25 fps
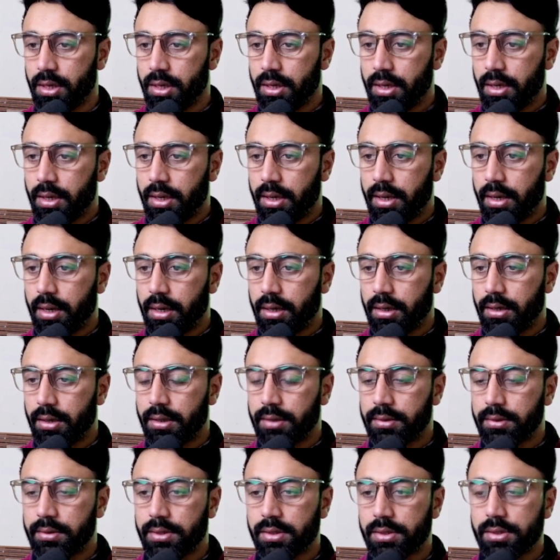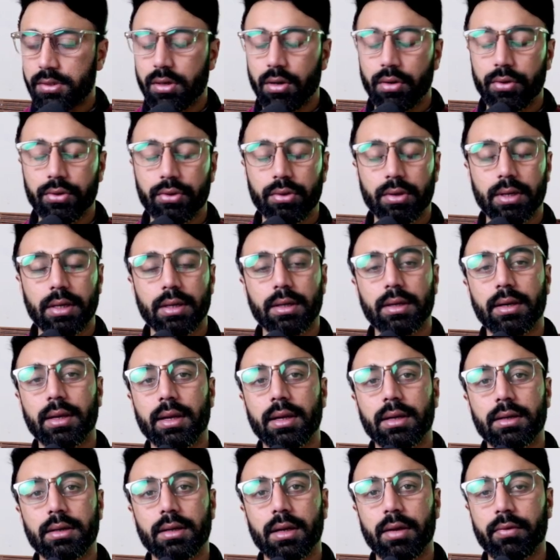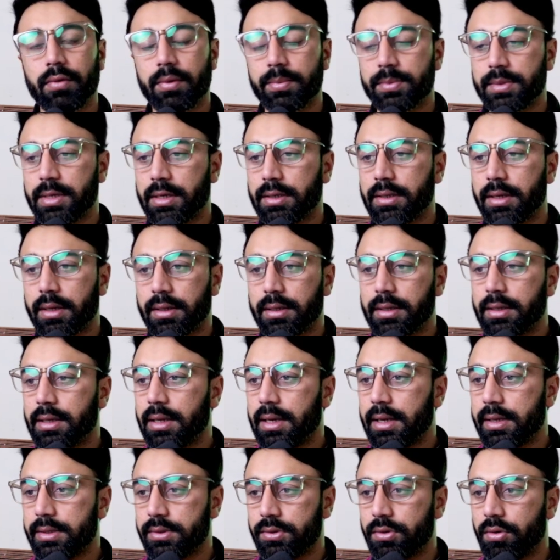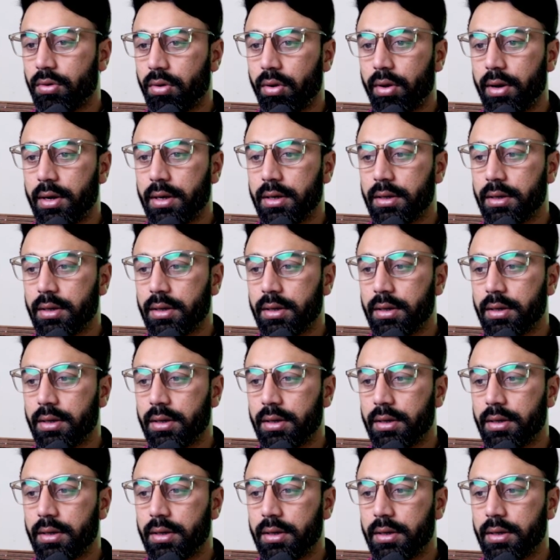And this is how you can create a website technical SEO audit.